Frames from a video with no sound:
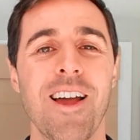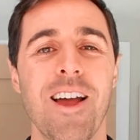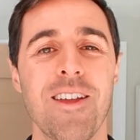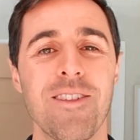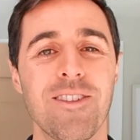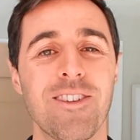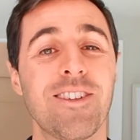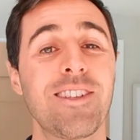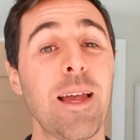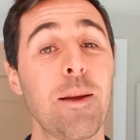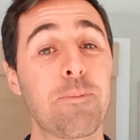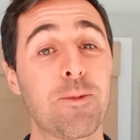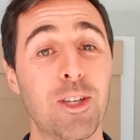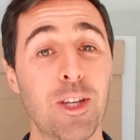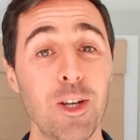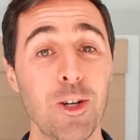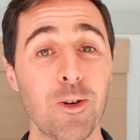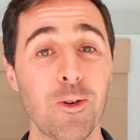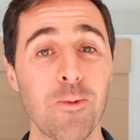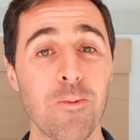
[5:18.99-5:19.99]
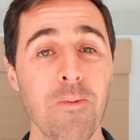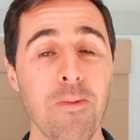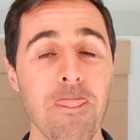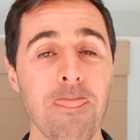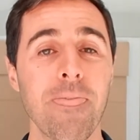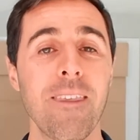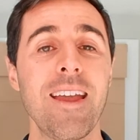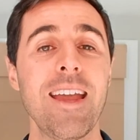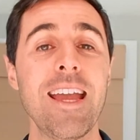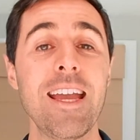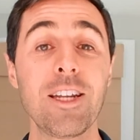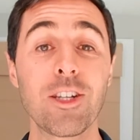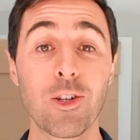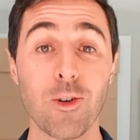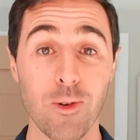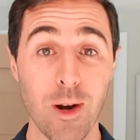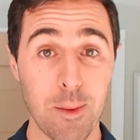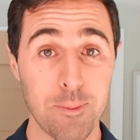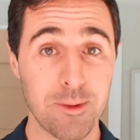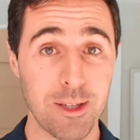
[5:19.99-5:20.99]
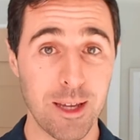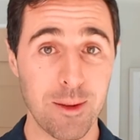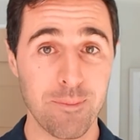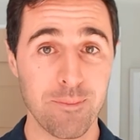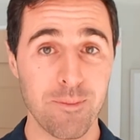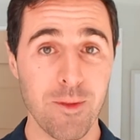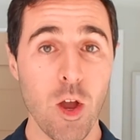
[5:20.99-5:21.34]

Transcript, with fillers: Step two, interrupt it.